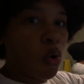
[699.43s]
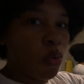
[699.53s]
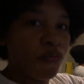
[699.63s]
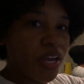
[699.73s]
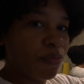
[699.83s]

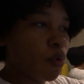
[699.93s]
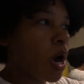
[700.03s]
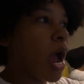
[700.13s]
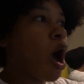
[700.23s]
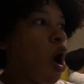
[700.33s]
Old Faithful.
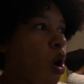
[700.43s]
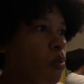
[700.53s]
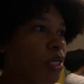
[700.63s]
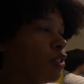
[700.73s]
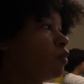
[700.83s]
I
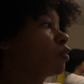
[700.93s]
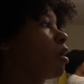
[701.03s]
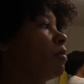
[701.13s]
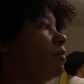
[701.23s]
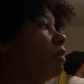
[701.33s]
always use
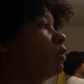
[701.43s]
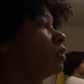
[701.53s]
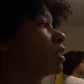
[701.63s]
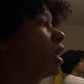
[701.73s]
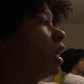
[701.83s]
scrubbing bubbles.